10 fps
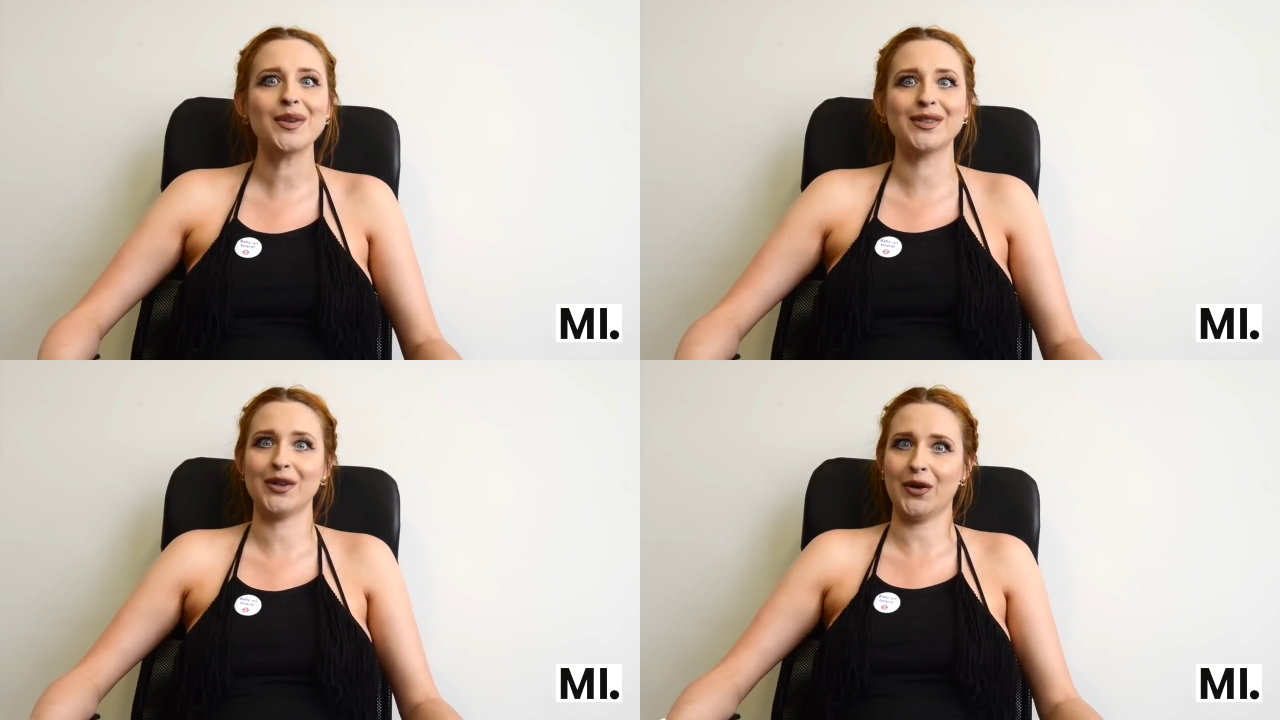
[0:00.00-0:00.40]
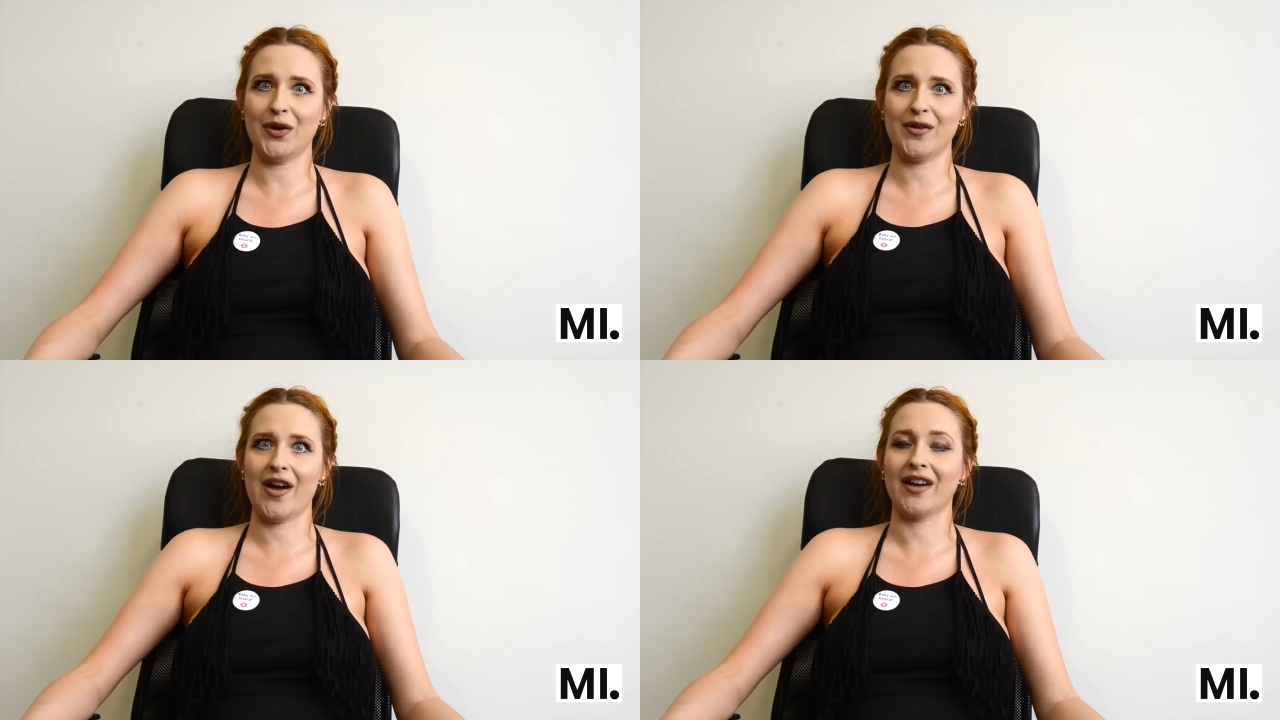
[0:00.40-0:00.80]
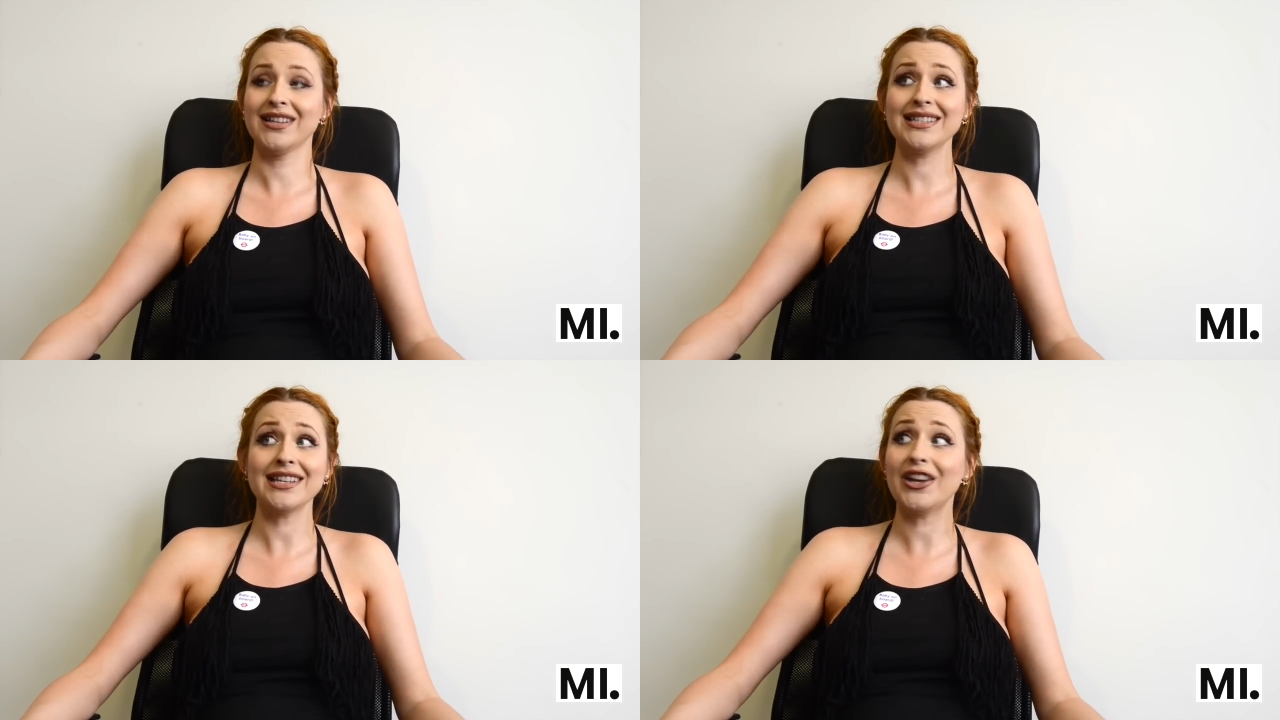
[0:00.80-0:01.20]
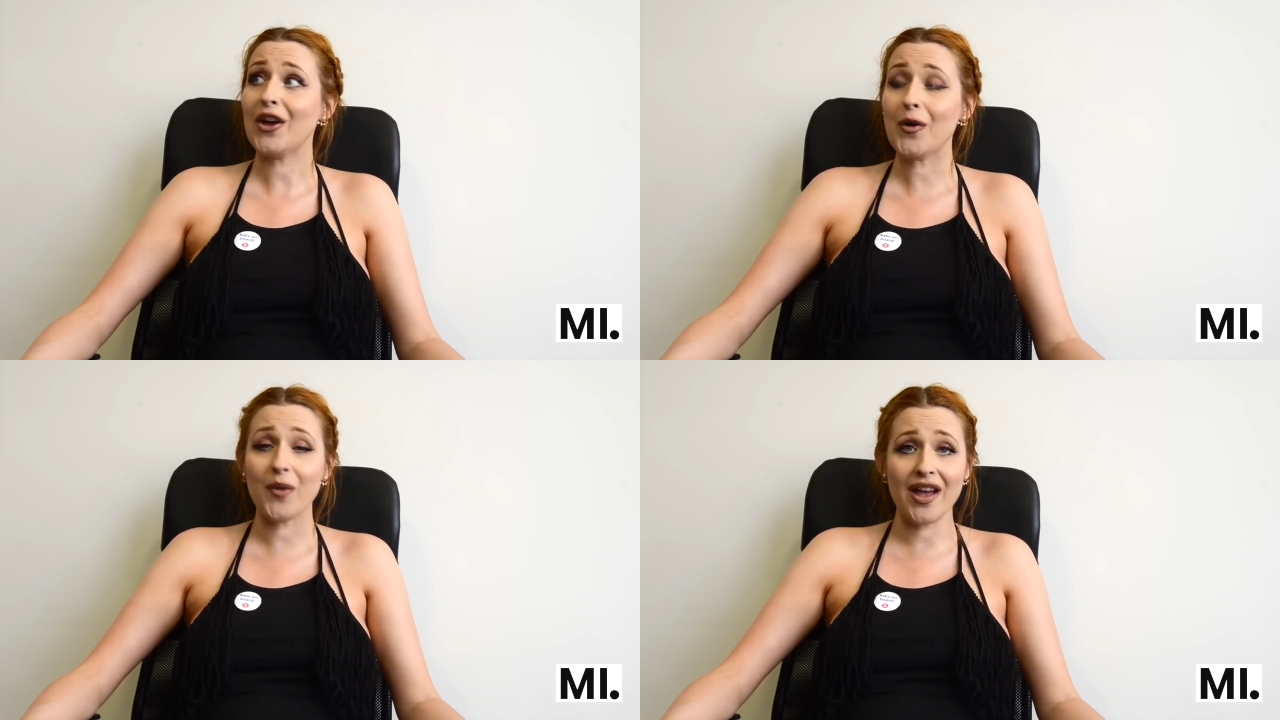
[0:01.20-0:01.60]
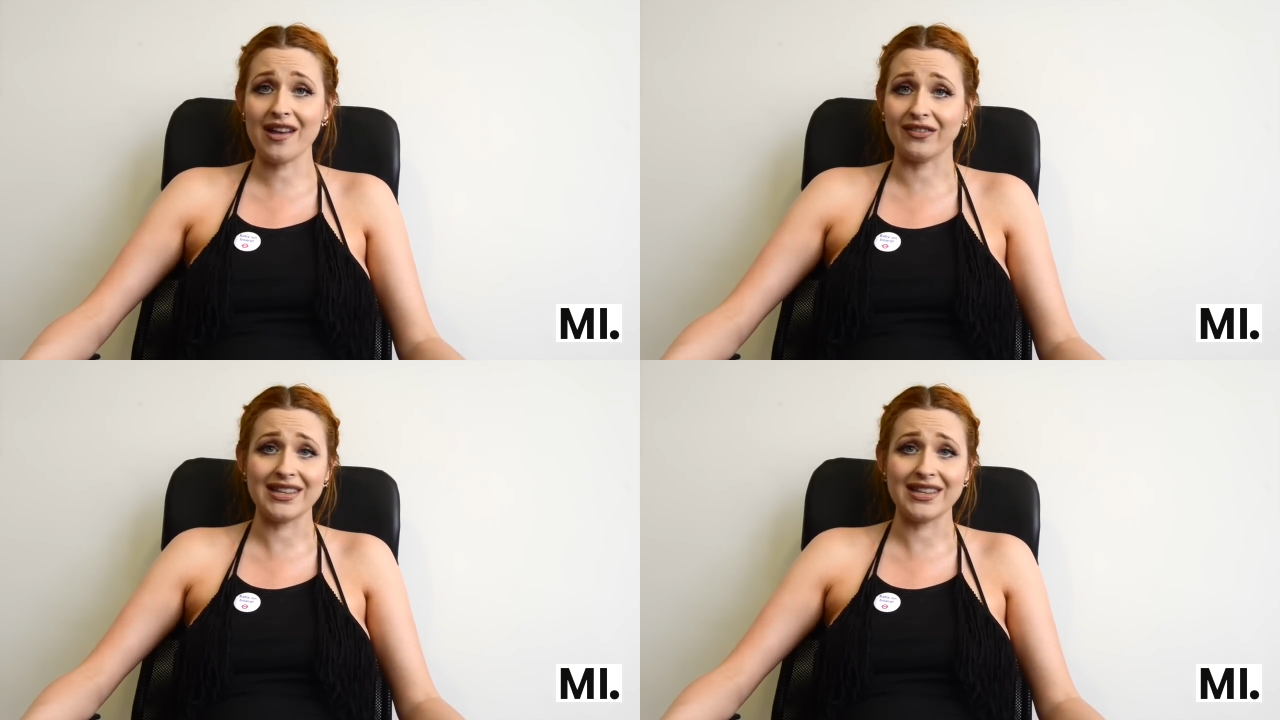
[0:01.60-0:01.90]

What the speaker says: as Sakura, because a girl will.